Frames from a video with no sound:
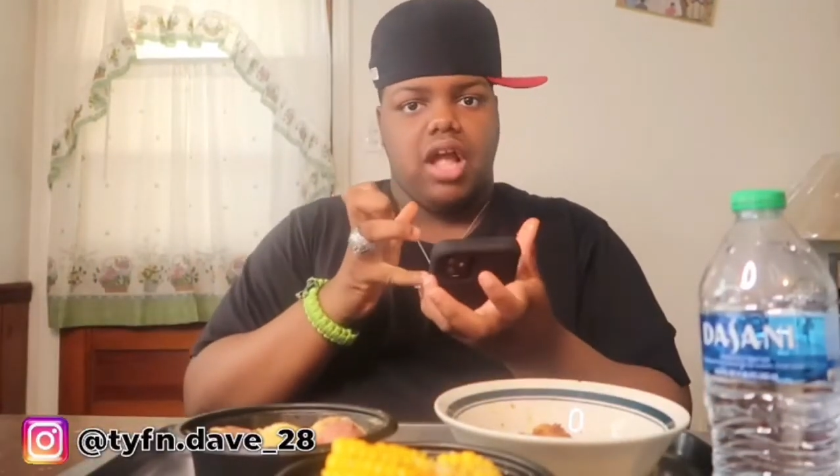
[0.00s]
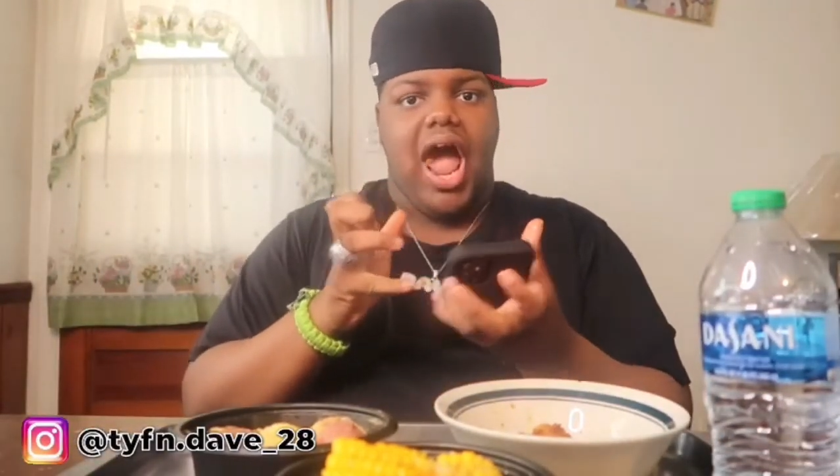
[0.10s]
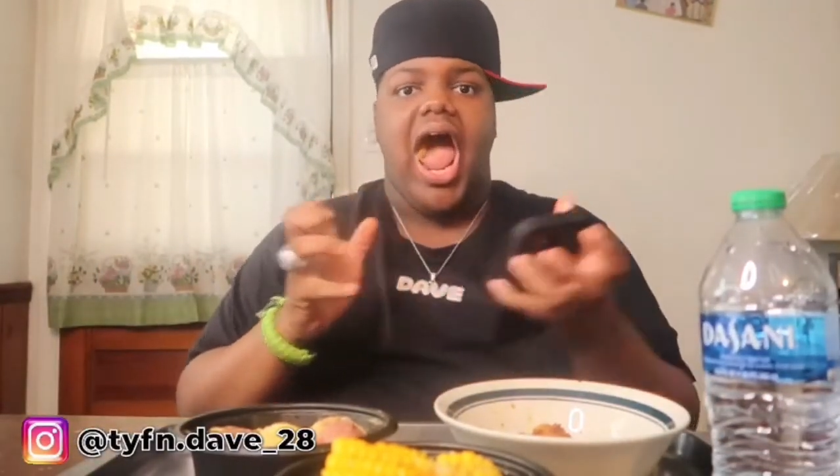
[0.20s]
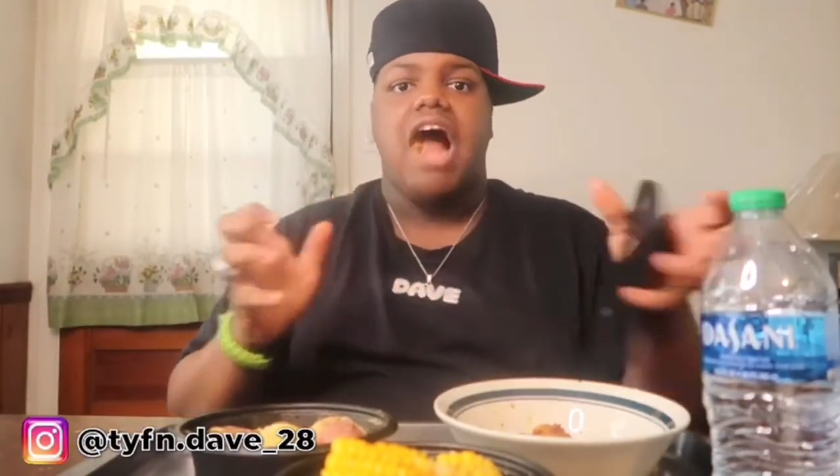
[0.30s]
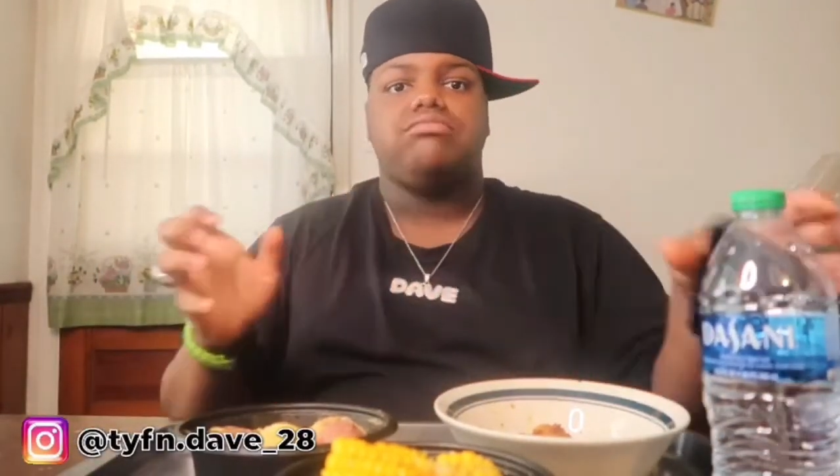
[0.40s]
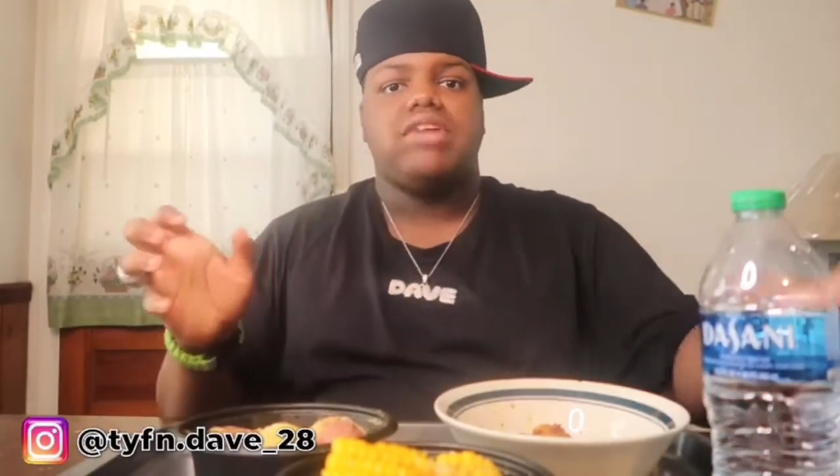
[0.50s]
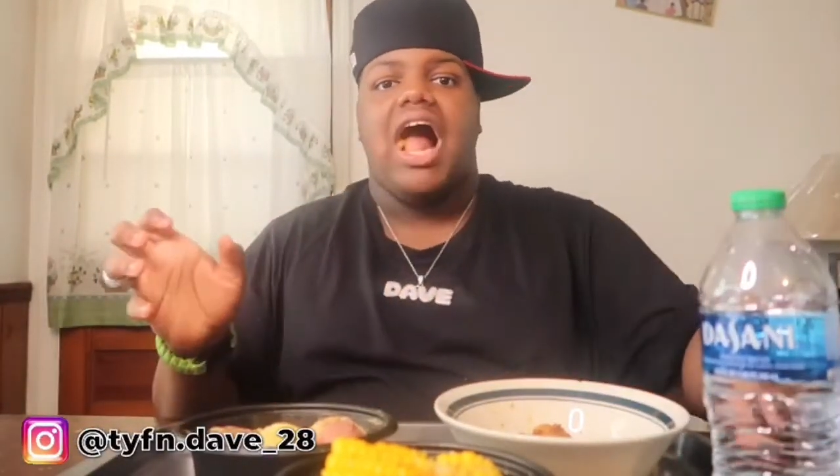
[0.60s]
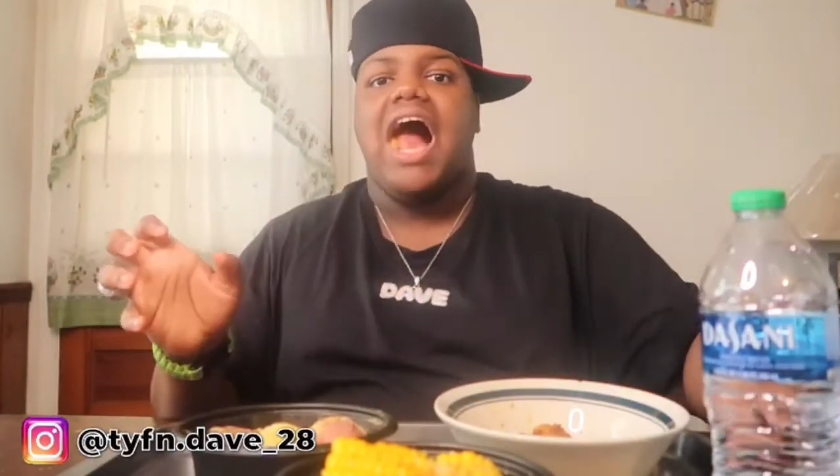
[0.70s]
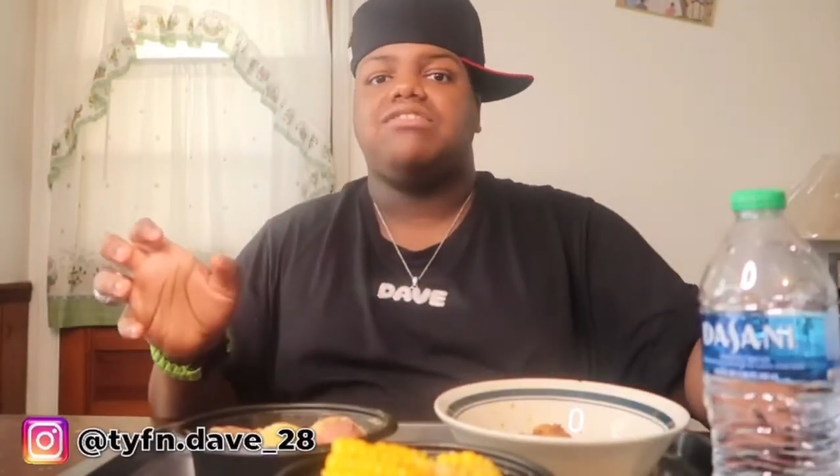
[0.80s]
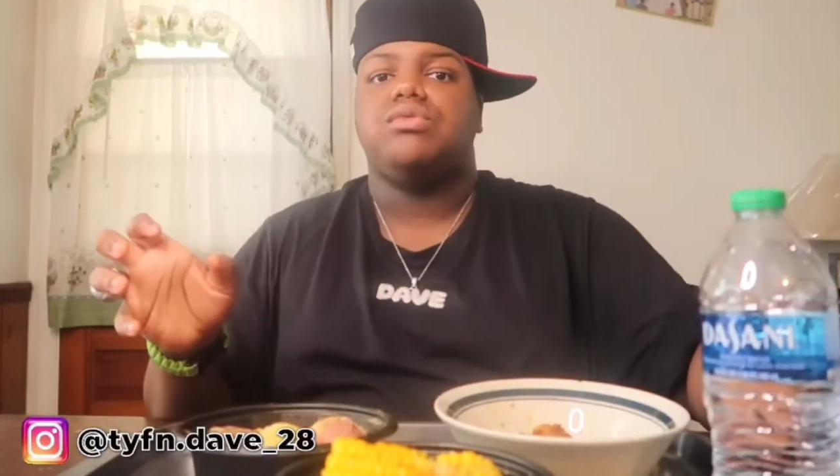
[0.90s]
I
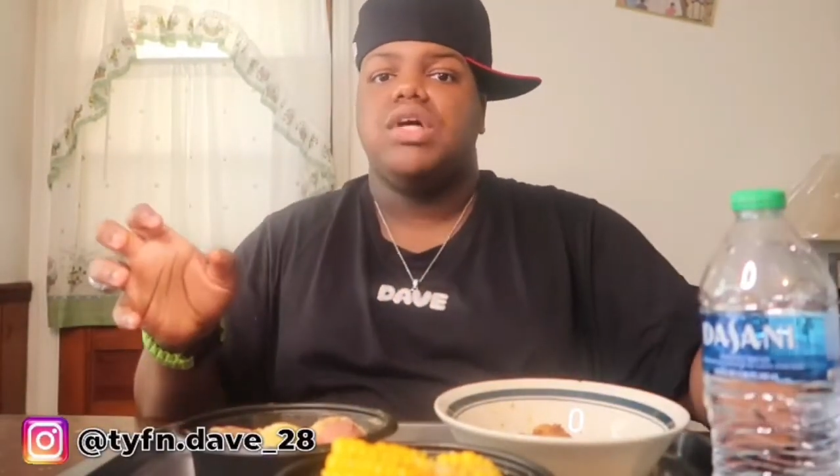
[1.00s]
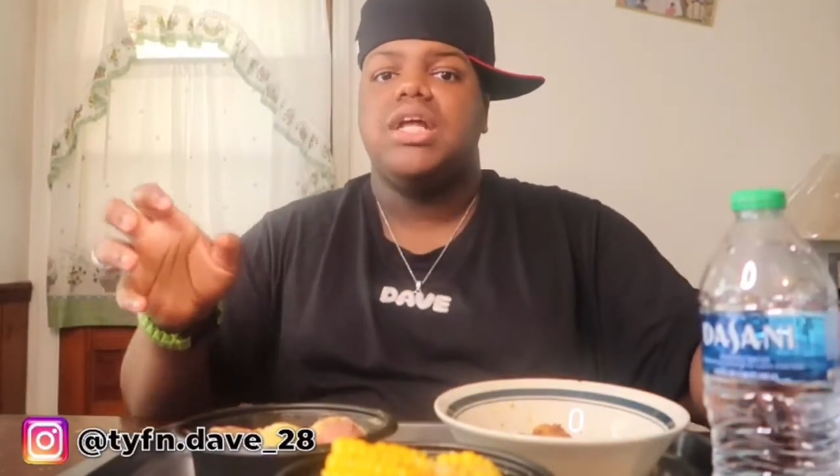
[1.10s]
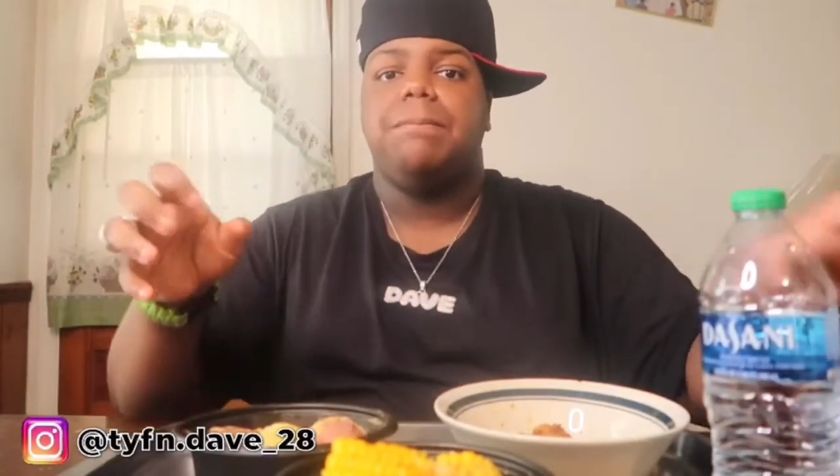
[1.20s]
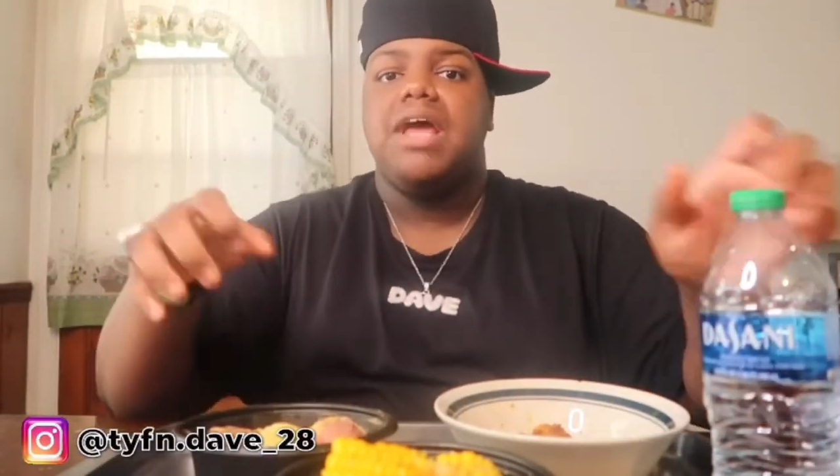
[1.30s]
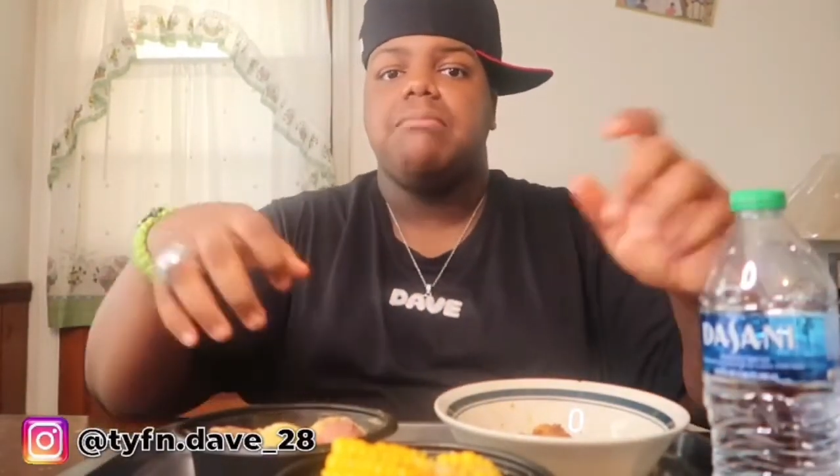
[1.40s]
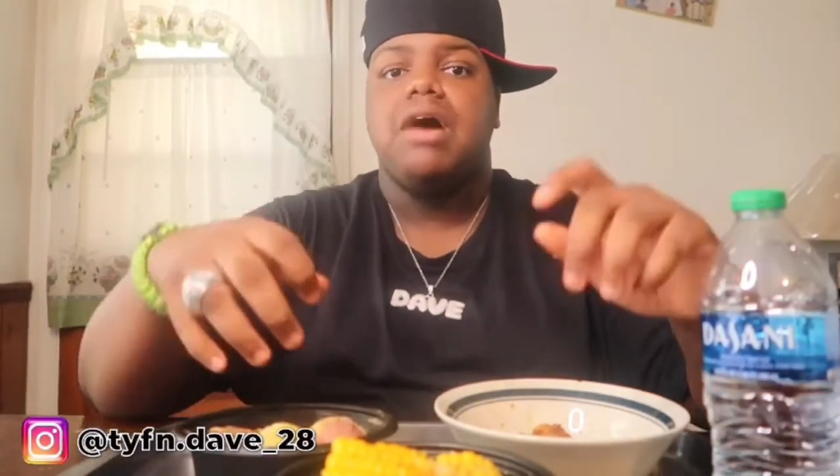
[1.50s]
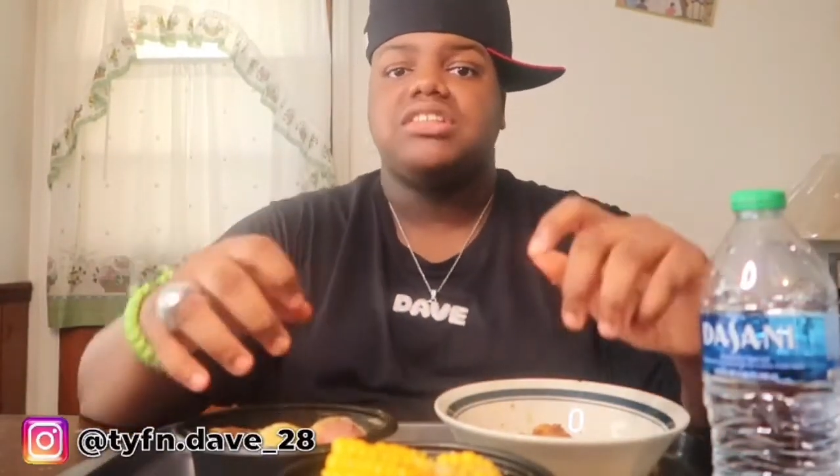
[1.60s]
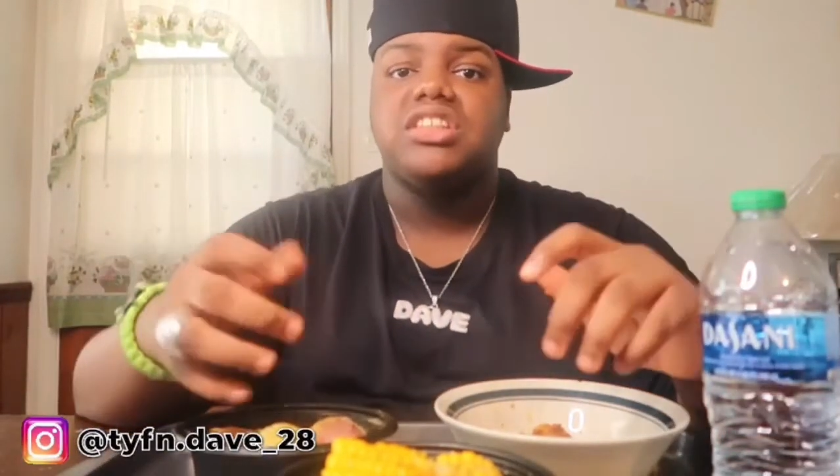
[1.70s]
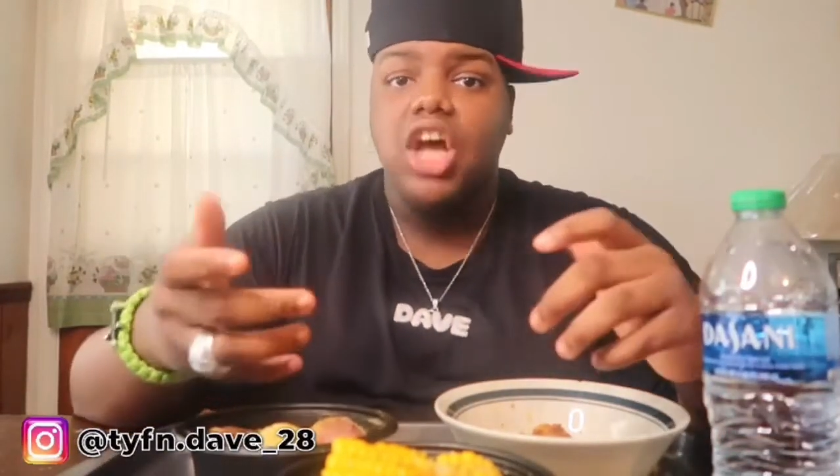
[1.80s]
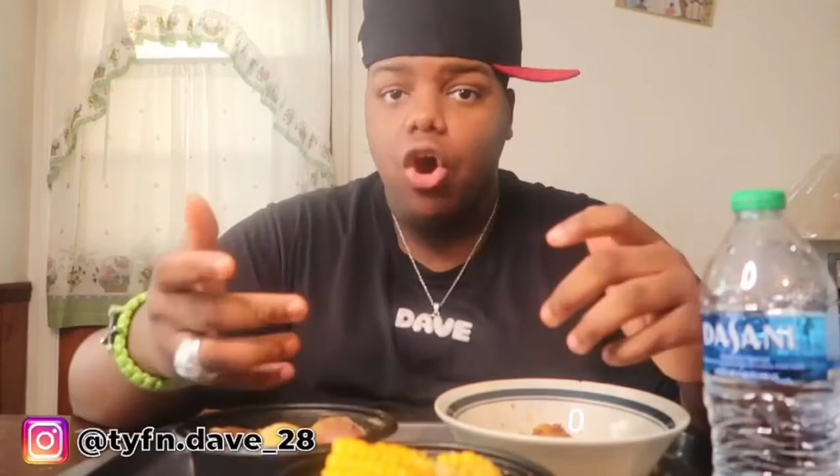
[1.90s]
haven't really been
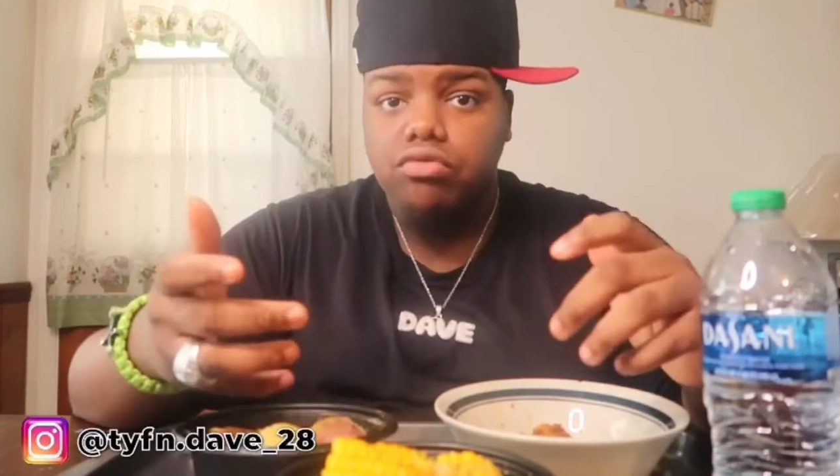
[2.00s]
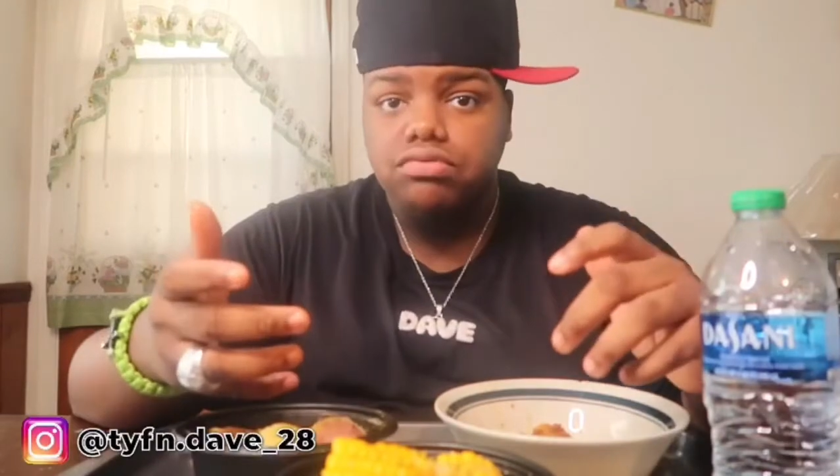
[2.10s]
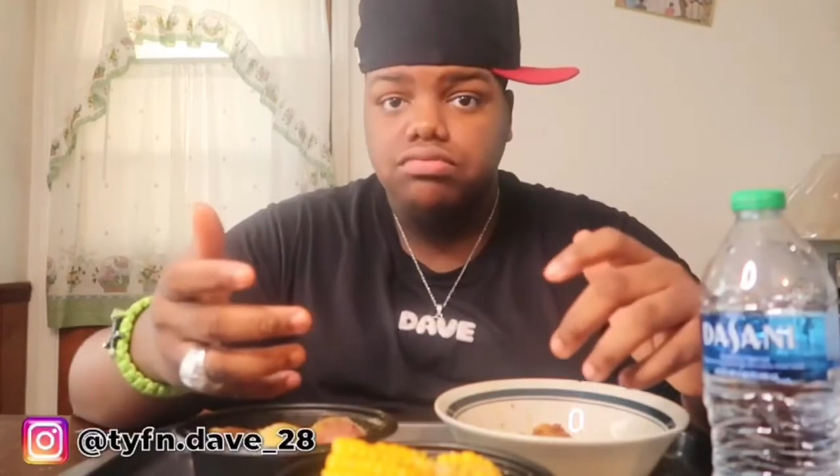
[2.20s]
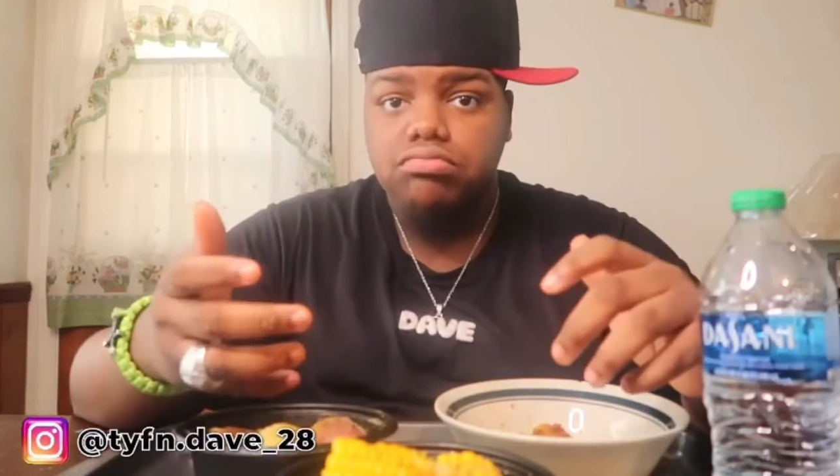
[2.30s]
myself,